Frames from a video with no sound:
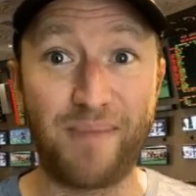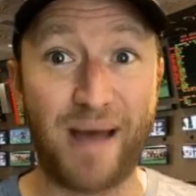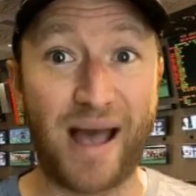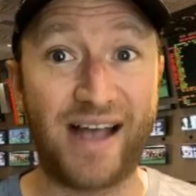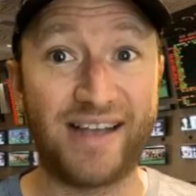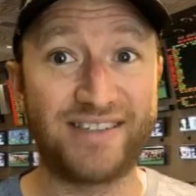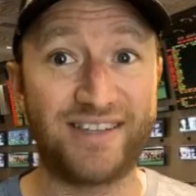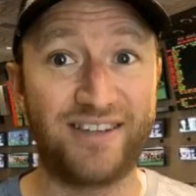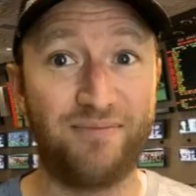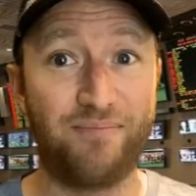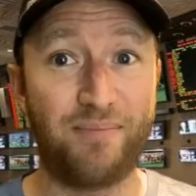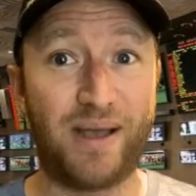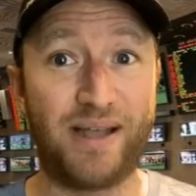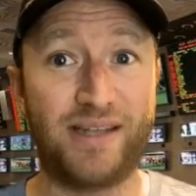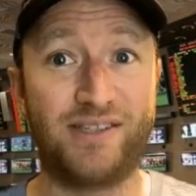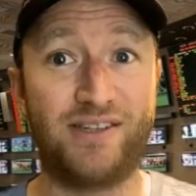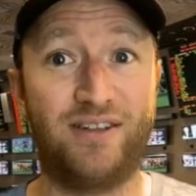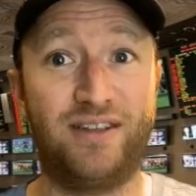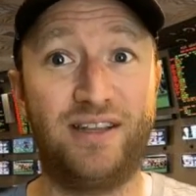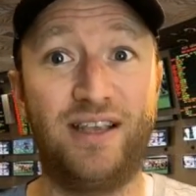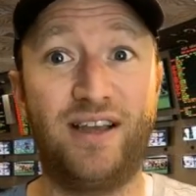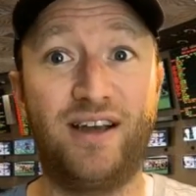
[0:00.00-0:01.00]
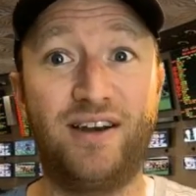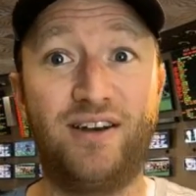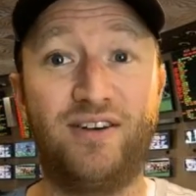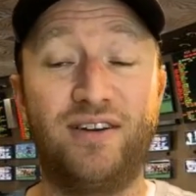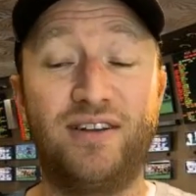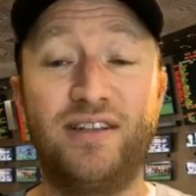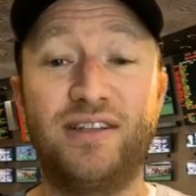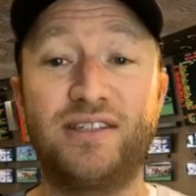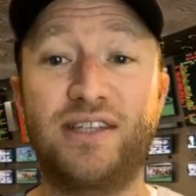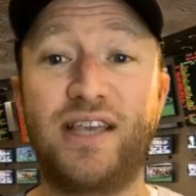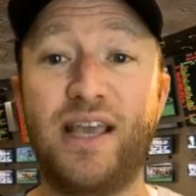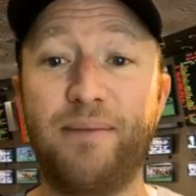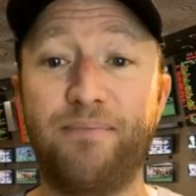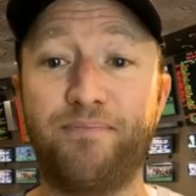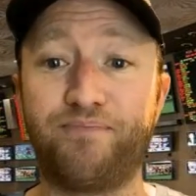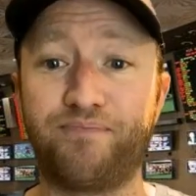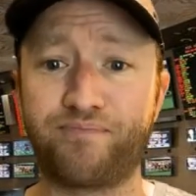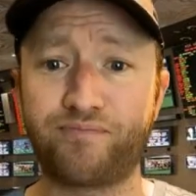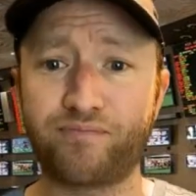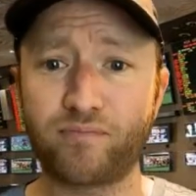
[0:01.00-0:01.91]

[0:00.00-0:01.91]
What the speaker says: massive bets on the under in this game.